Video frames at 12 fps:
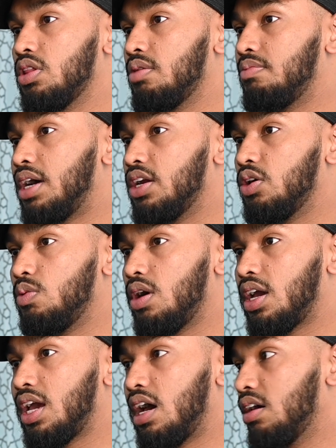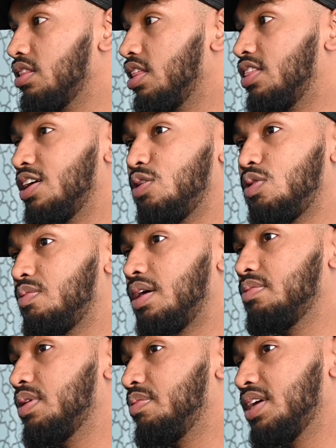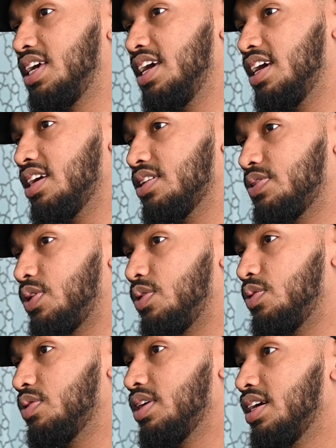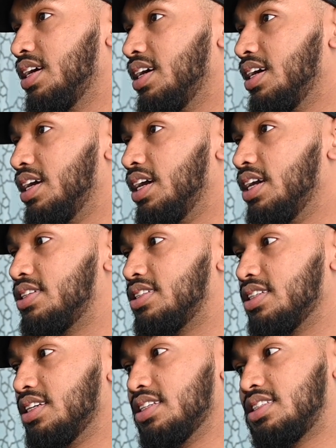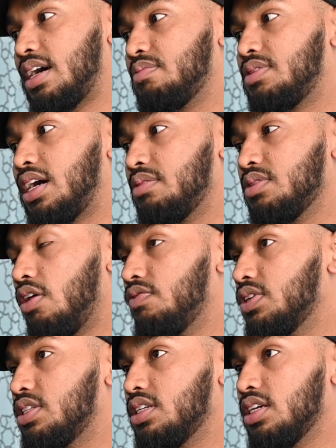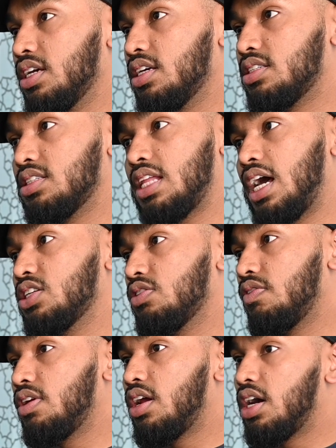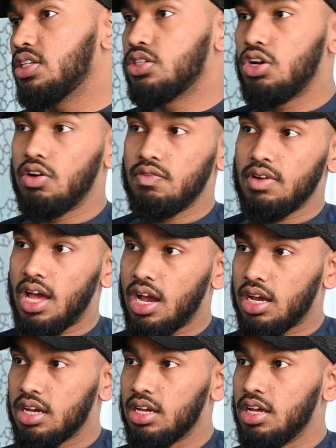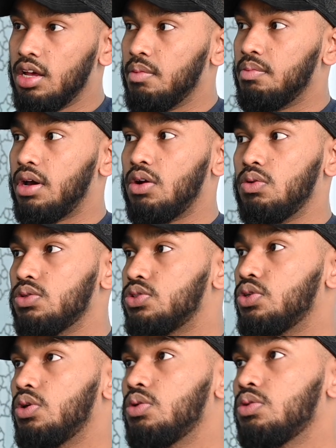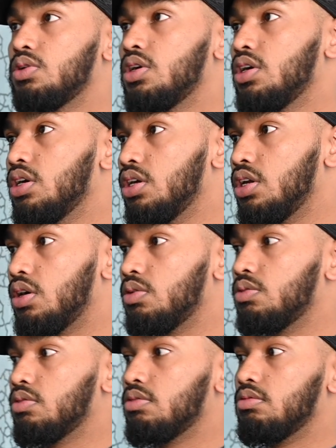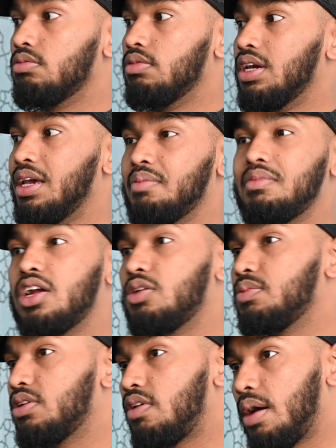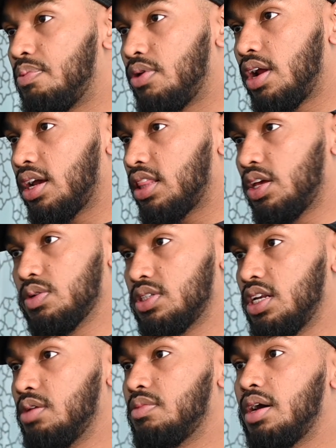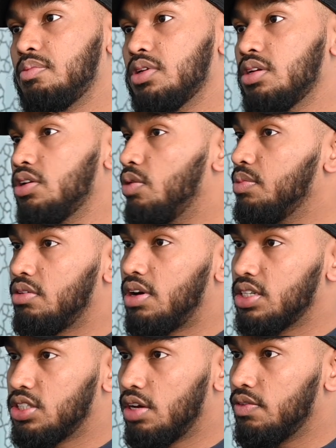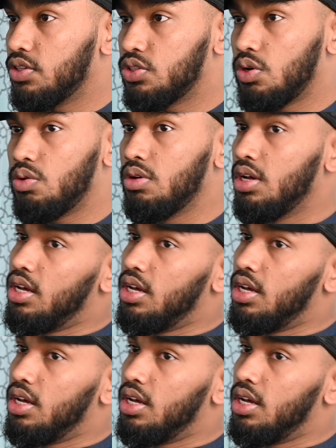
them might not work out, the third one might be a big hit. So it's sometimes, obviously, it's in the hands of Allah. It's a lot of luck, but also, you know, it might not be the right product that you were selling. It might not be the right service. So